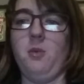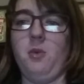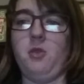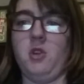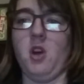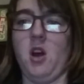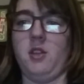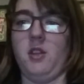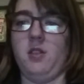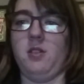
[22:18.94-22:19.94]
was
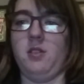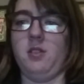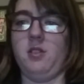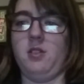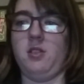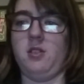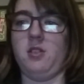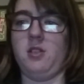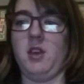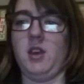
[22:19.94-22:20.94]
regarding
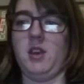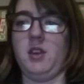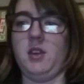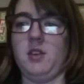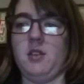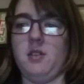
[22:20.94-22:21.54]
the